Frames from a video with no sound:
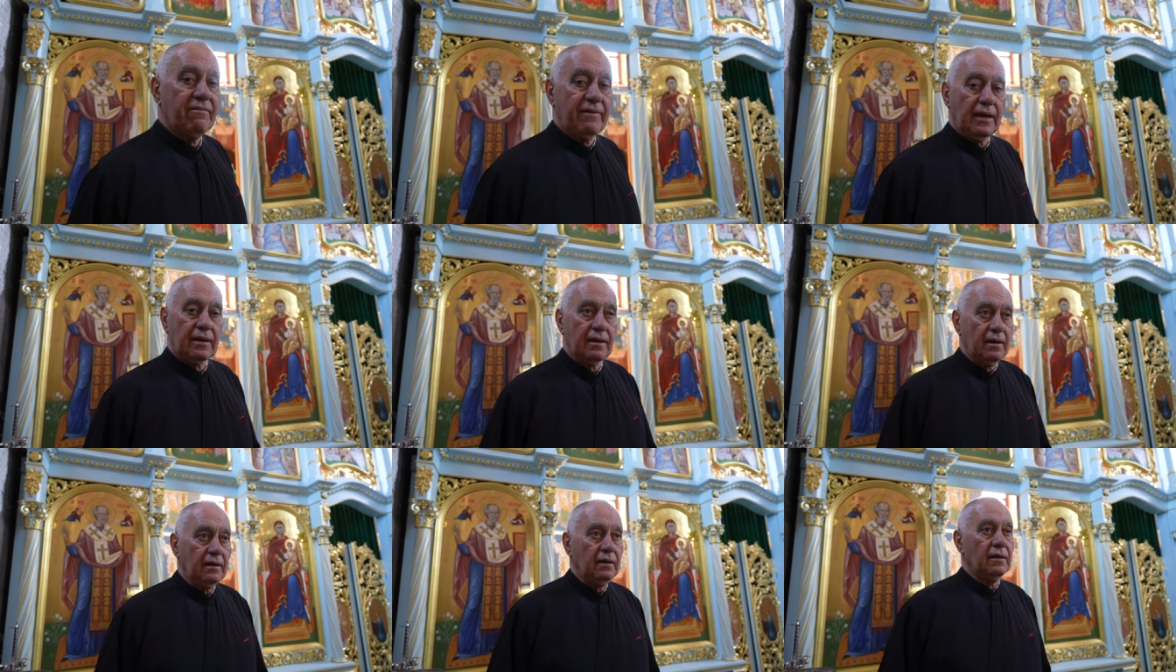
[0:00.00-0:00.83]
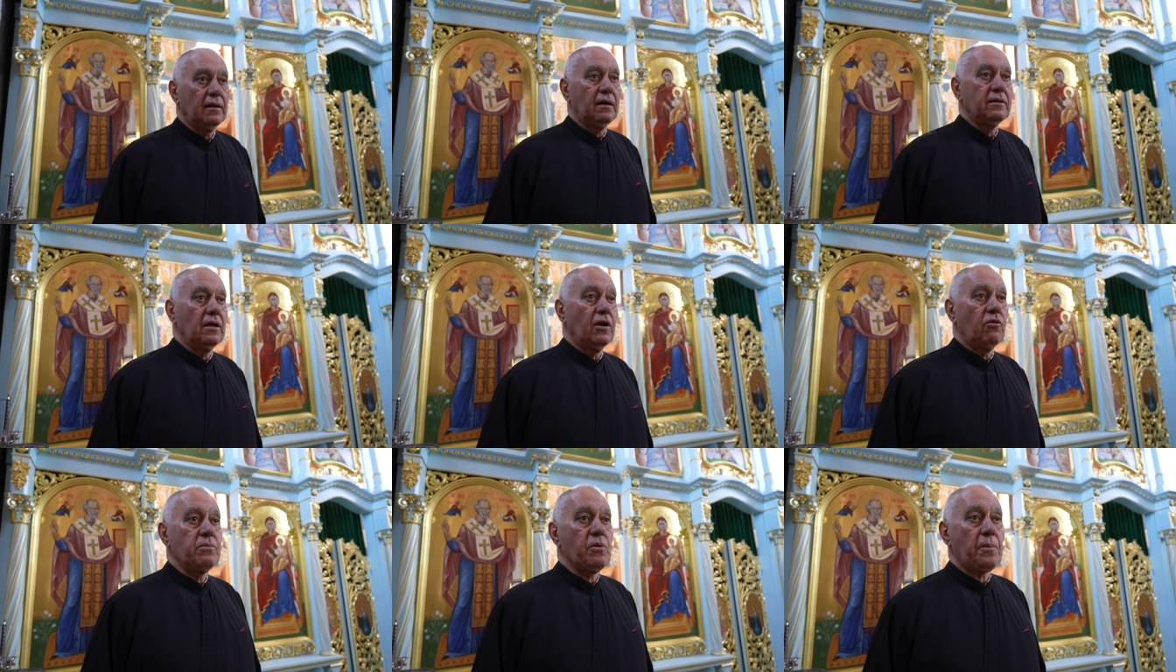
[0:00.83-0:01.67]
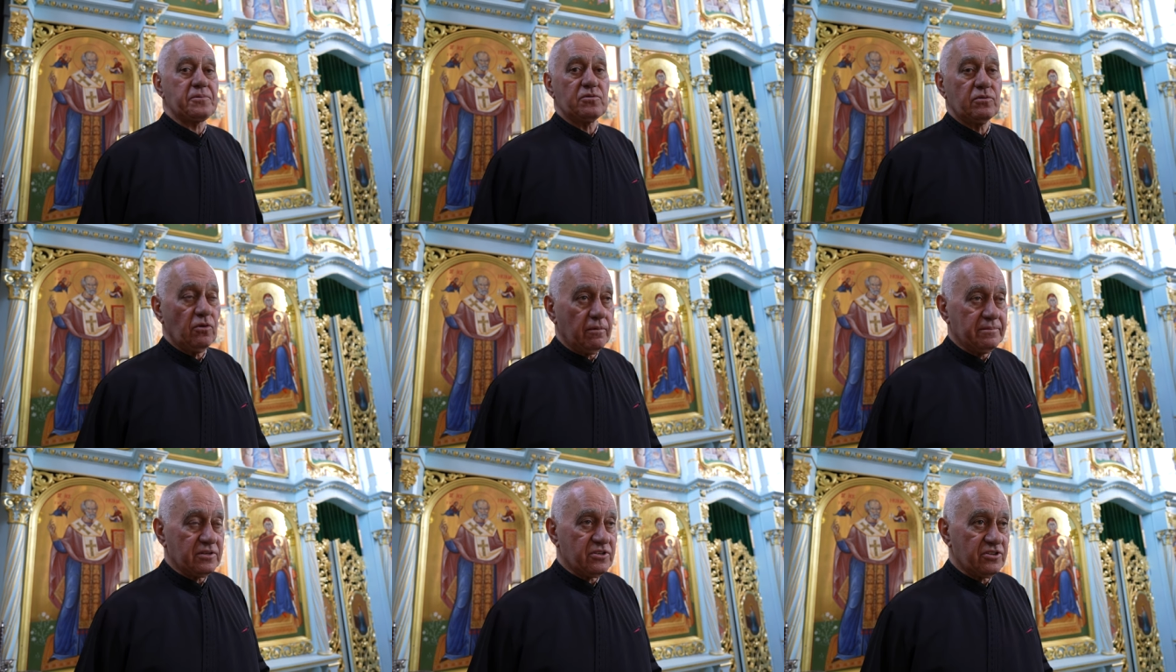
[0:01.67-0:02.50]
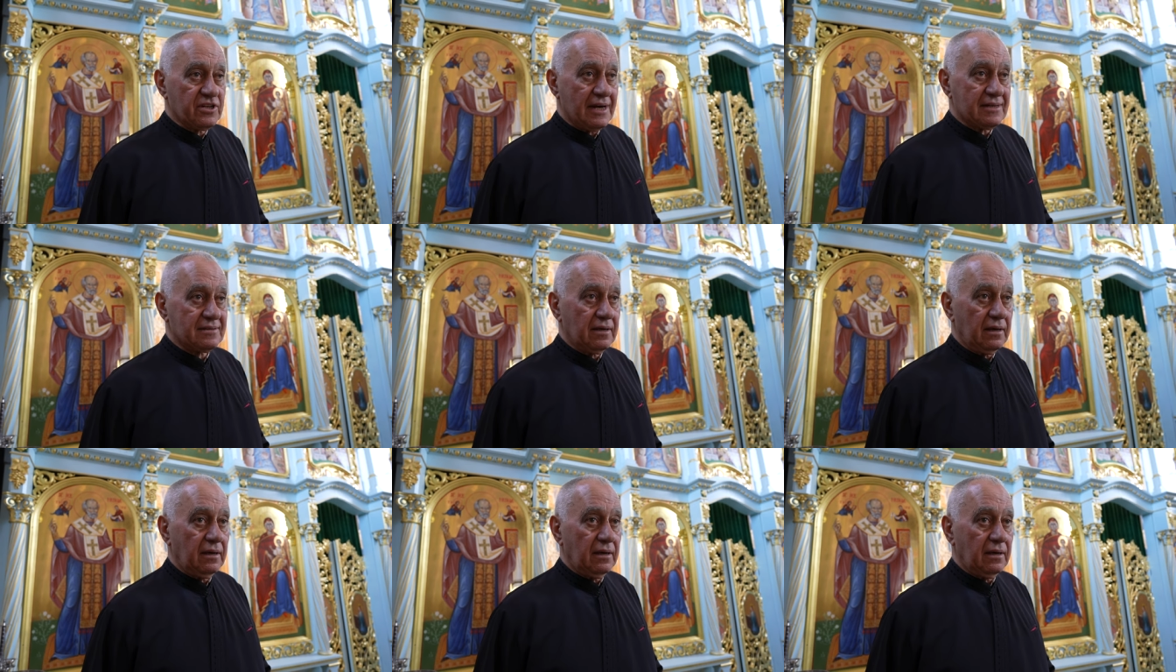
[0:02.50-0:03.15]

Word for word: veche de la 1886.